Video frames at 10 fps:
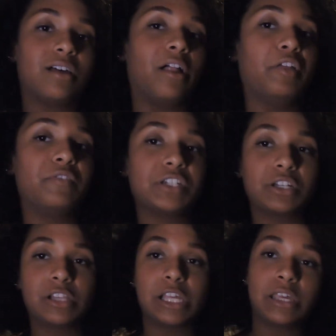I'll
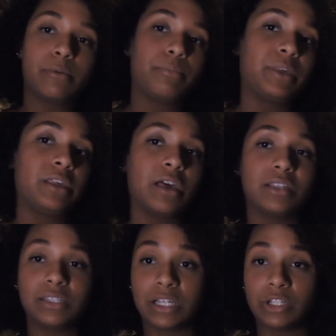officially be
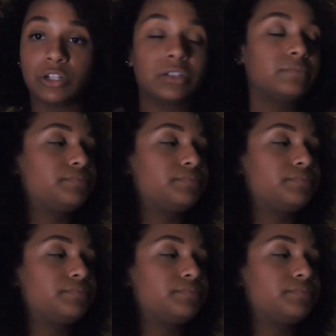a senior.